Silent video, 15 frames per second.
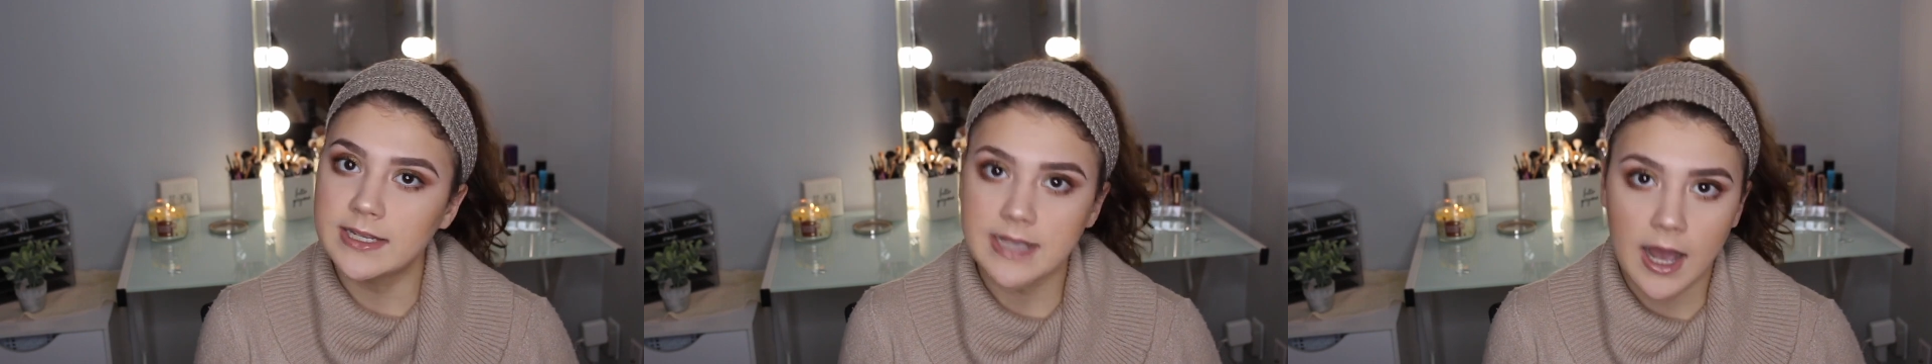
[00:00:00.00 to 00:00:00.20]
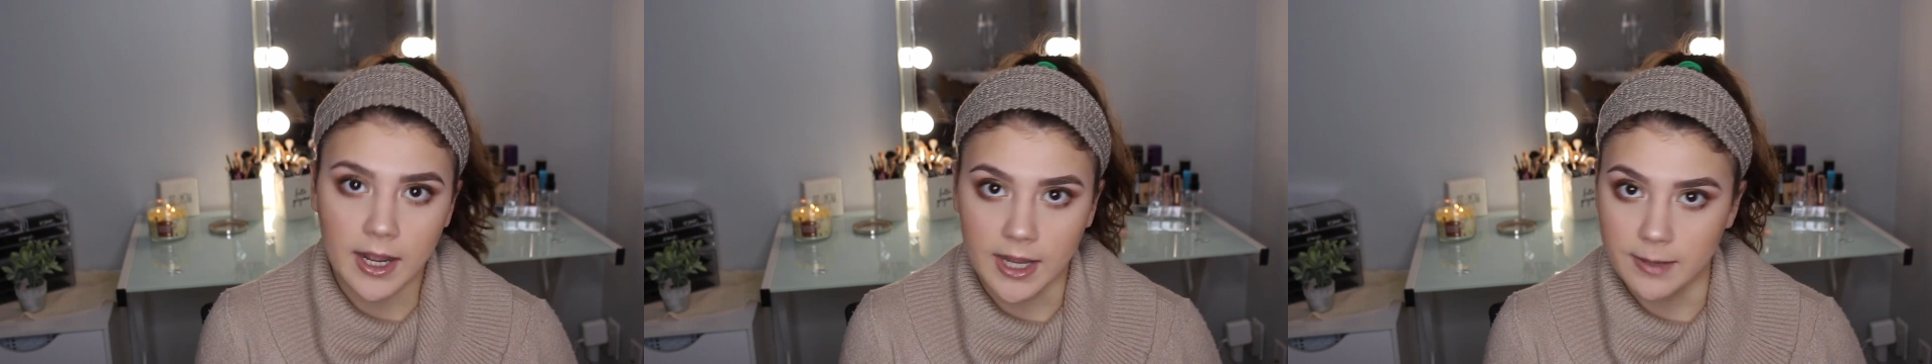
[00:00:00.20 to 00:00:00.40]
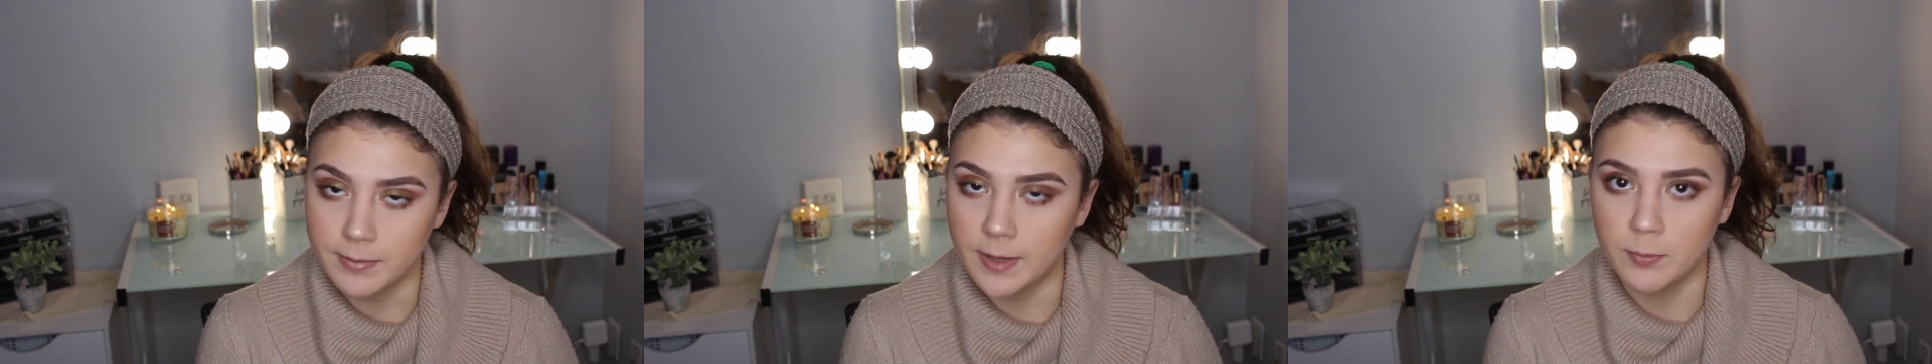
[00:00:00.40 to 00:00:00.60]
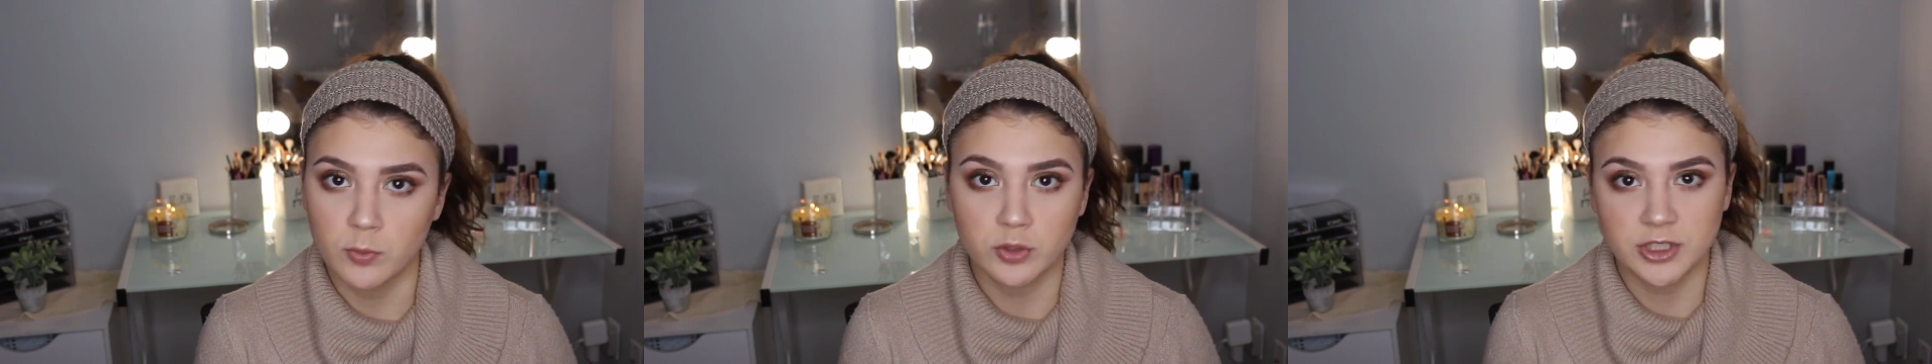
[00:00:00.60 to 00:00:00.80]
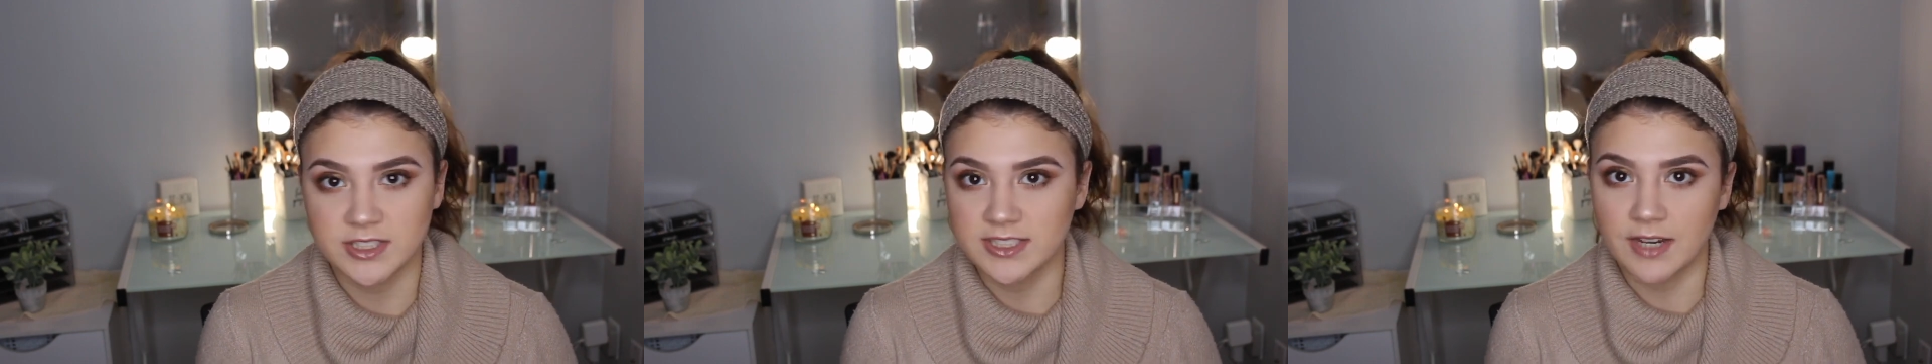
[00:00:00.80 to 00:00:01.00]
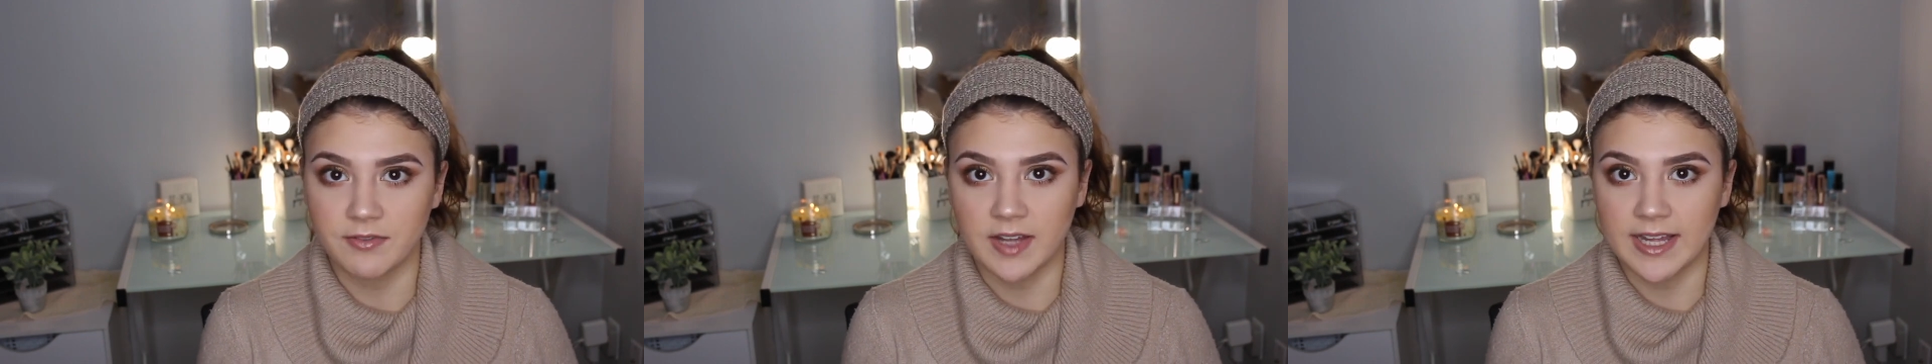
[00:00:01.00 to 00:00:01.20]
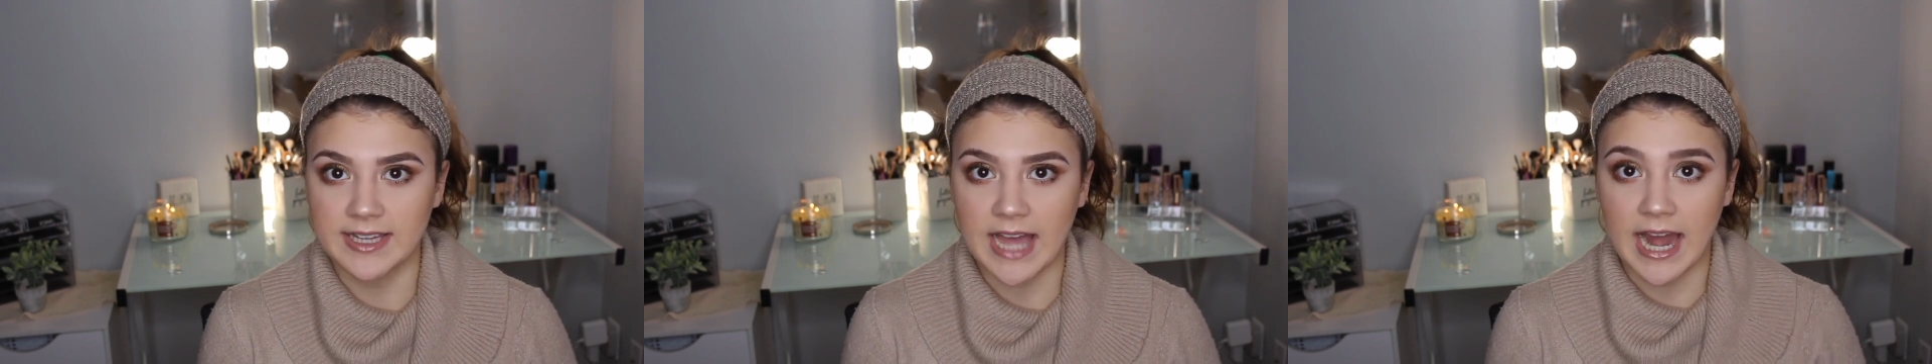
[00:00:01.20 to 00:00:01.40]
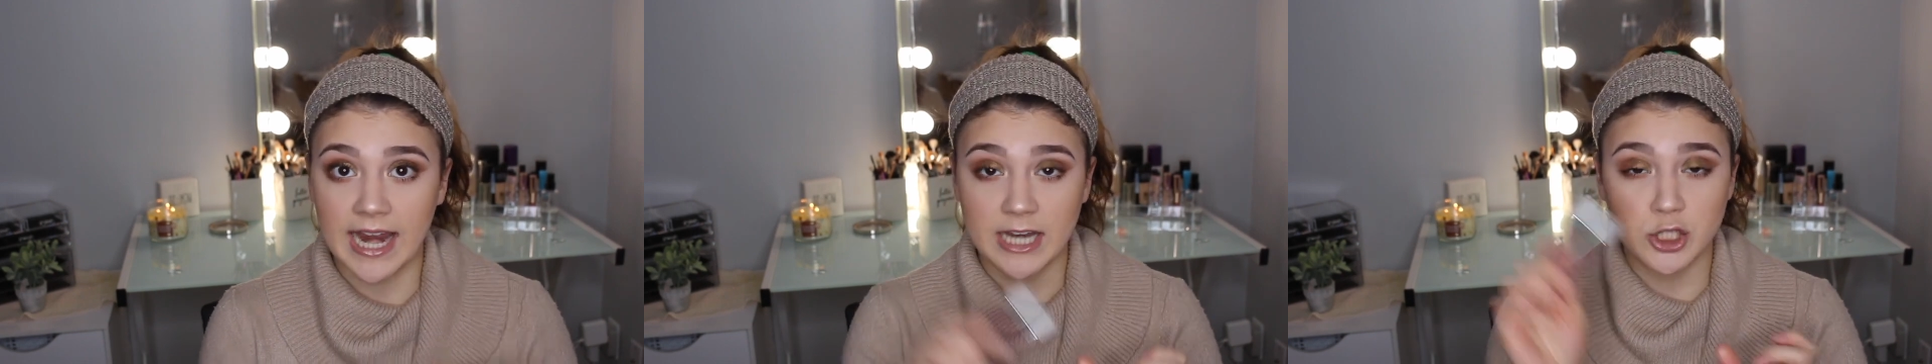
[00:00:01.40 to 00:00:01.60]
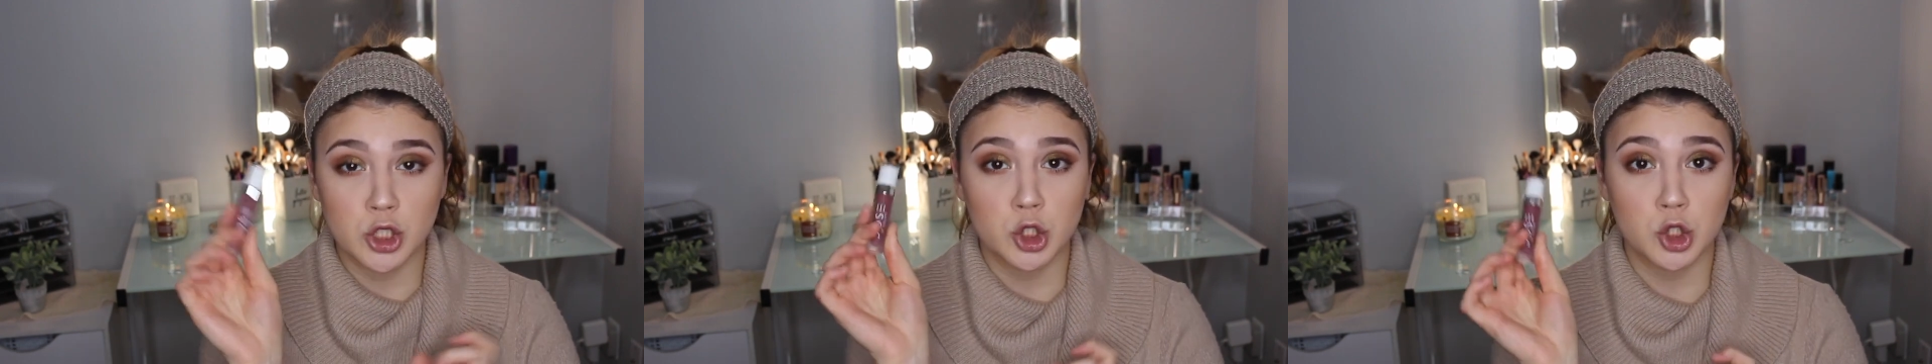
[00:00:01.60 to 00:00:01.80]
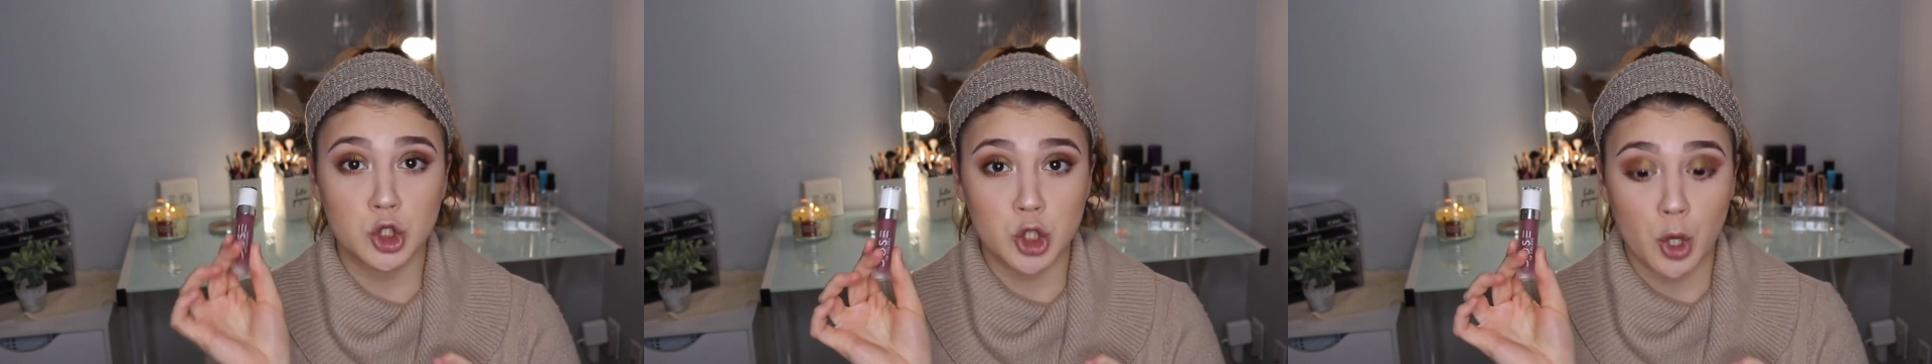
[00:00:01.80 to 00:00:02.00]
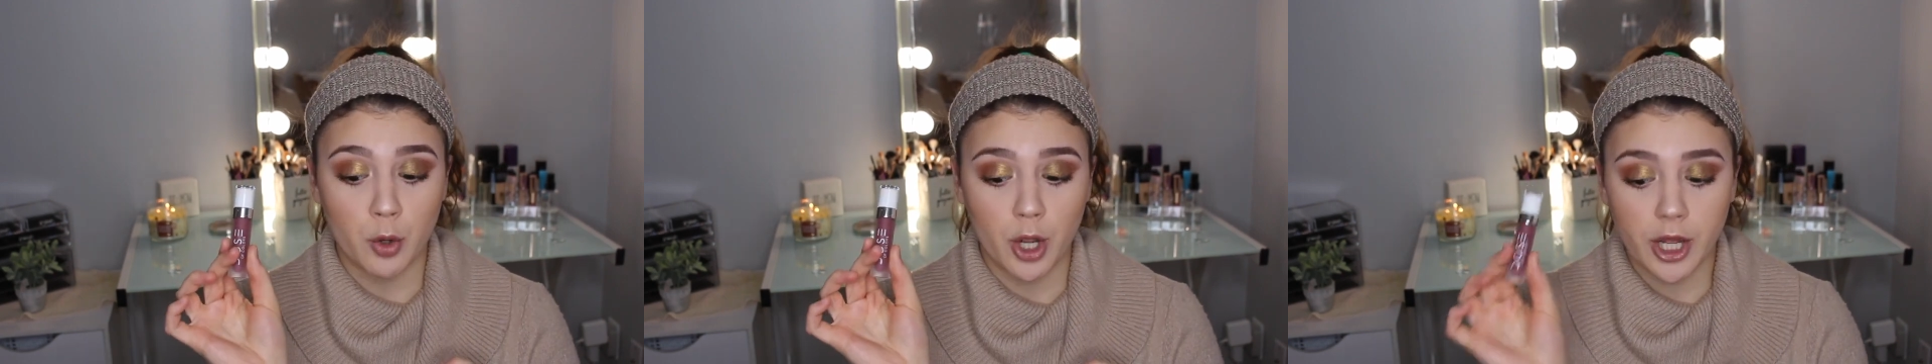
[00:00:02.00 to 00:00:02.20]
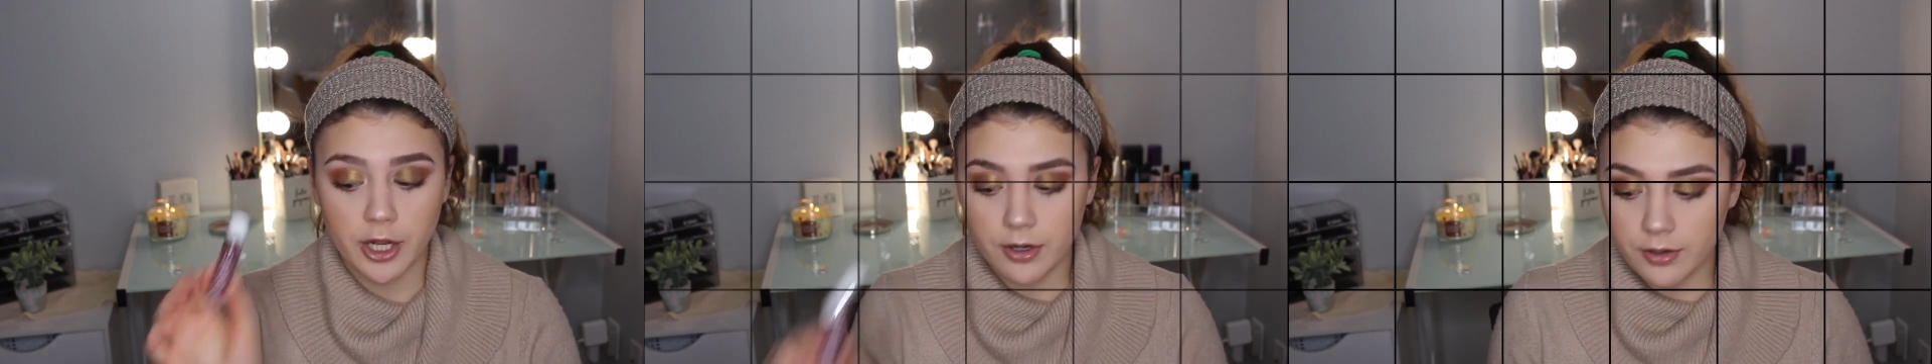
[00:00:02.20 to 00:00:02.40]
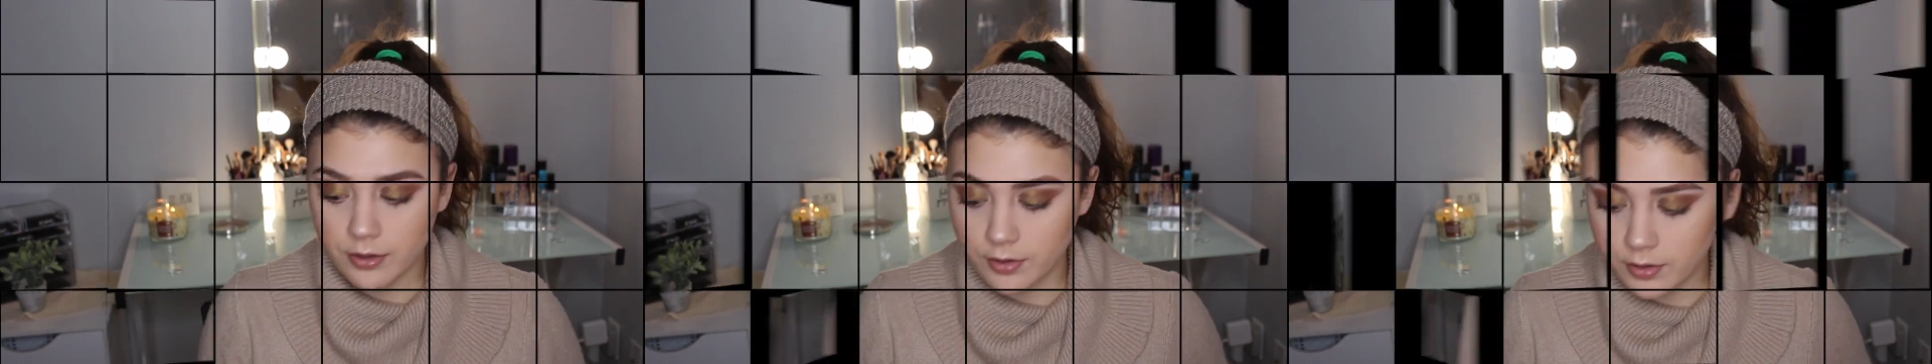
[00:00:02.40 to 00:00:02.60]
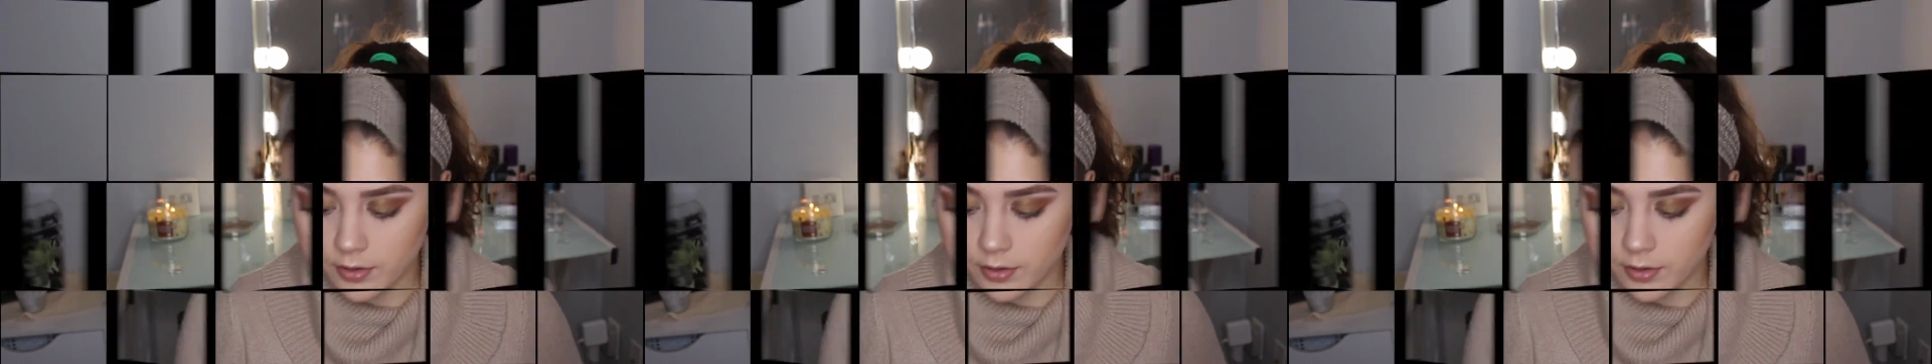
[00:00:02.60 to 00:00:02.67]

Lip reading: hugging people, just stuff like that. It's so good.